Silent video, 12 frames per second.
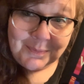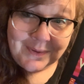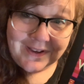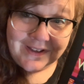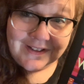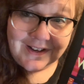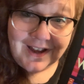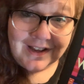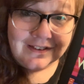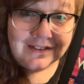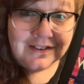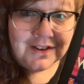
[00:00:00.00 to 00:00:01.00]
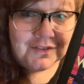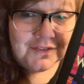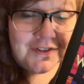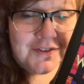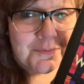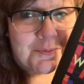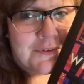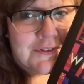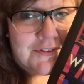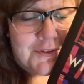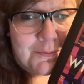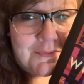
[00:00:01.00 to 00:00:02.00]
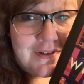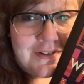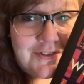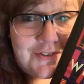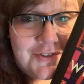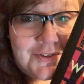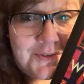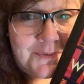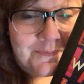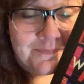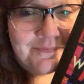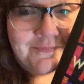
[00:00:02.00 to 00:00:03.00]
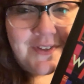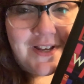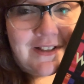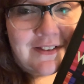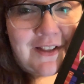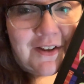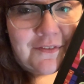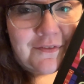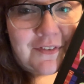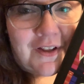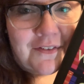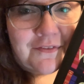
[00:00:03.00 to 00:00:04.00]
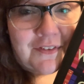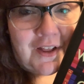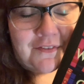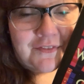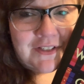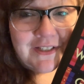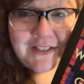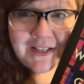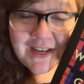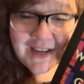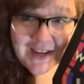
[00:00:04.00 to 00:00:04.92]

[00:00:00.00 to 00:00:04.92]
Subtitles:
but I loved this book so much. I loved it.